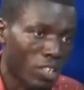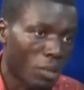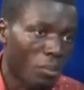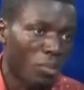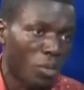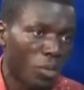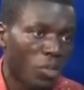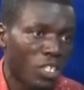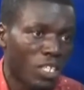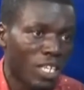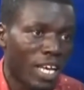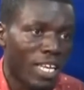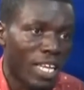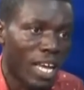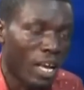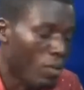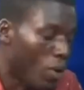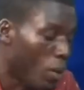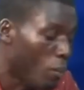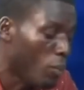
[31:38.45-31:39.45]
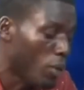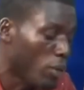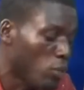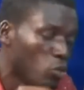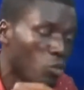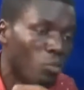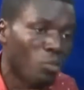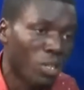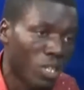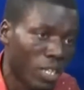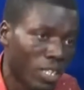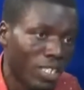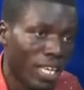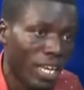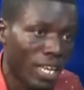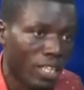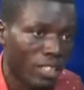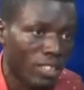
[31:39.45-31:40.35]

Champion yeah yeah $1.2 billion